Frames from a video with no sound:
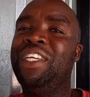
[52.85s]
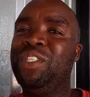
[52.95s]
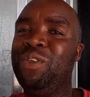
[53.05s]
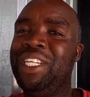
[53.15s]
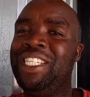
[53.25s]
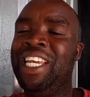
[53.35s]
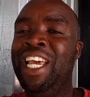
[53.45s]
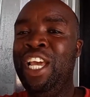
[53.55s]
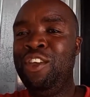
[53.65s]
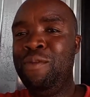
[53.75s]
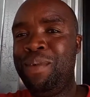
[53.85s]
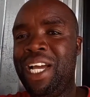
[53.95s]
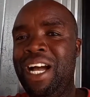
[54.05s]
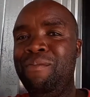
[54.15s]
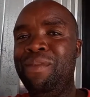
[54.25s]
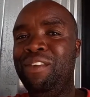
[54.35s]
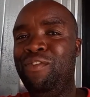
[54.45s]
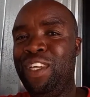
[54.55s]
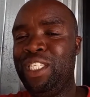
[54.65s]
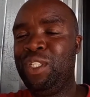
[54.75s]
guess what, you become the first